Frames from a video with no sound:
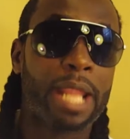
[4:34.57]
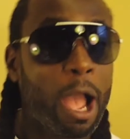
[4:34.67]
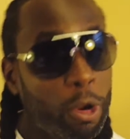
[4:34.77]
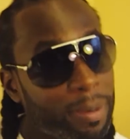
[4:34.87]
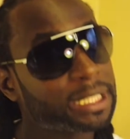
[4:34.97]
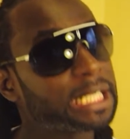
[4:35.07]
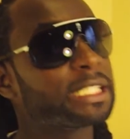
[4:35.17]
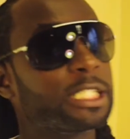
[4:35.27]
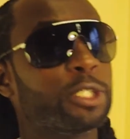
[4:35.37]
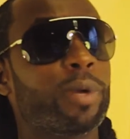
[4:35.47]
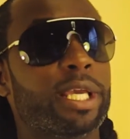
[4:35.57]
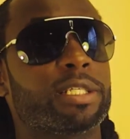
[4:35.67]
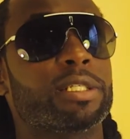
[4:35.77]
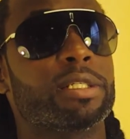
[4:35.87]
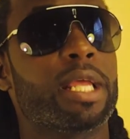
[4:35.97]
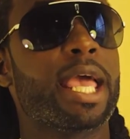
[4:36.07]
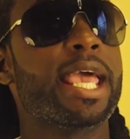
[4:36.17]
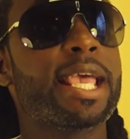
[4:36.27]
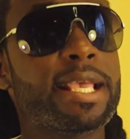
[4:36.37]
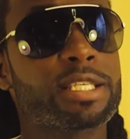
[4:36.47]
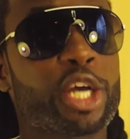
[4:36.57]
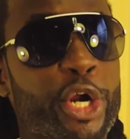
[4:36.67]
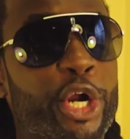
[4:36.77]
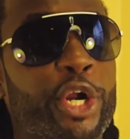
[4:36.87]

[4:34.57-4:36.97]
How about that situation? Is